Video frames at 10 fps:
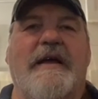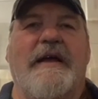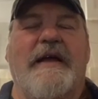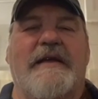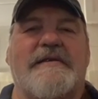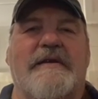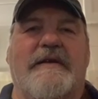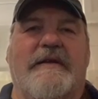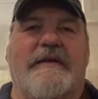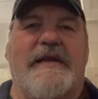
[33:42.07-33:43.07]
it's
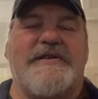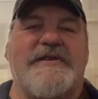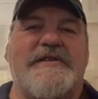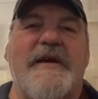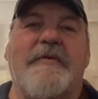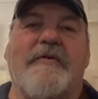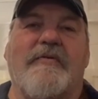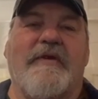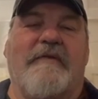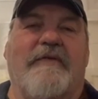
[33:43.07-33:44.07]
it's just typical
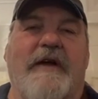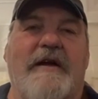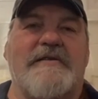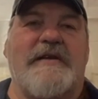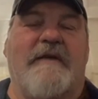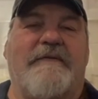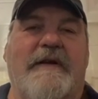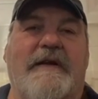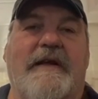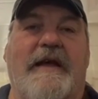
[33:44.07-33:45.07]
Ric Flair stuff.
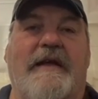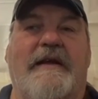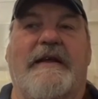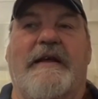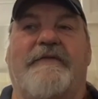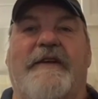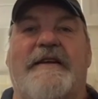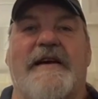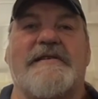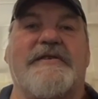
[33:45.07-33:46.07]
And, and if he
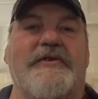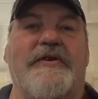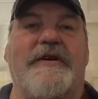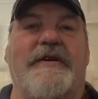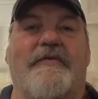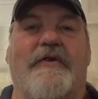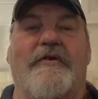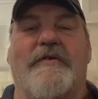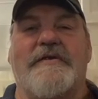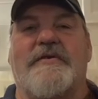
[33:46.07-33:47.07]
doesn't do it, you
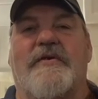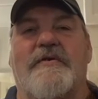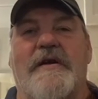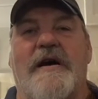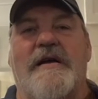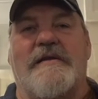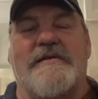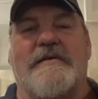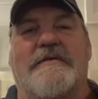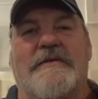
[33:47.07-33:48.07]
wonder what's going on.
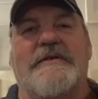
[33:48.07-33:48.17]
So.